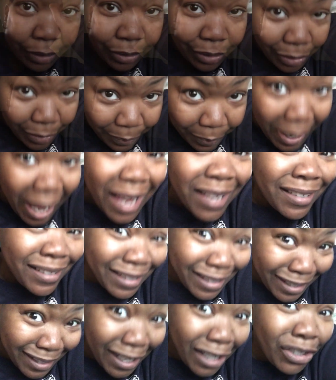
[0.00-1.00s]
you best
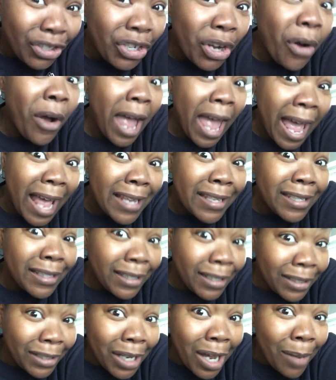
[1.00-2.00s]
to sit your ass
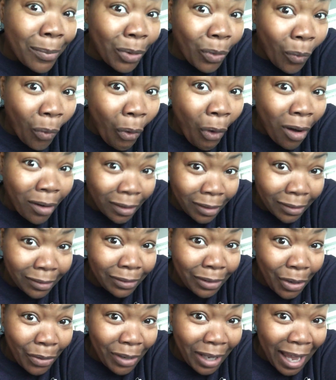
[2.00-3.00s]
in a tub of water,
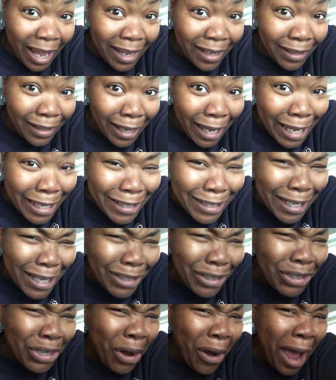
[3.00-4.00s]
okay?
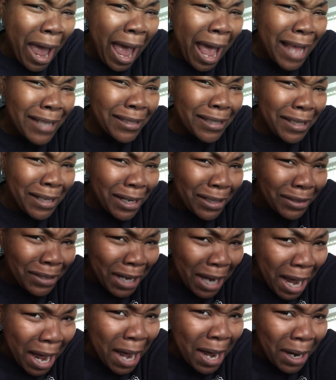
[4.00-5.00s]
Sit your ass in a
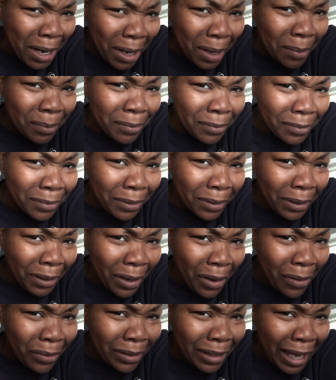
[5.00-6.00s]
tub,
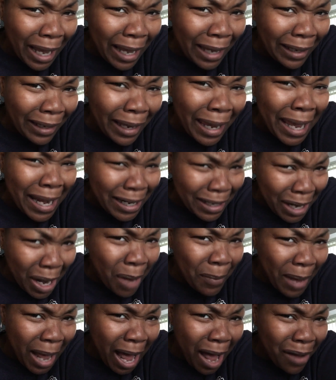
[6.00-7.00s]
okay? It'll
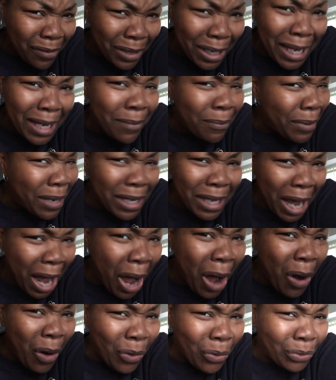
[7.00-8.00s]
come out, it'll be
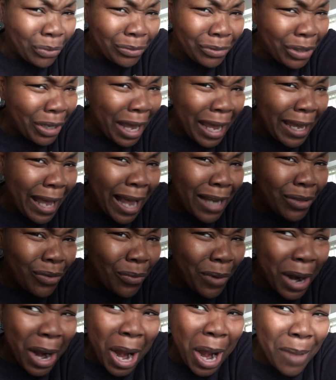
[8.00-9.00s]
gone. You ain't got to
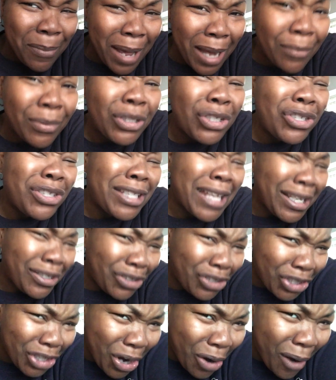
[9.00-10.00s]
worry about it, but
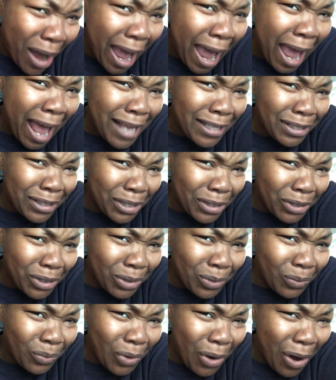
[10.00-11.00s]
sit your ass in
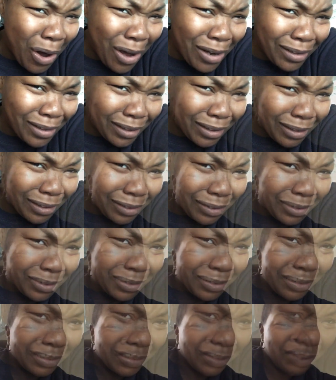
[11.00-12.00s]
some water.
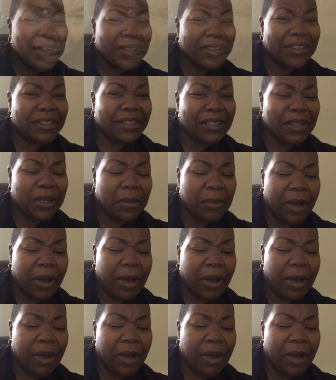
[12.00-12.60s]
Seriously, think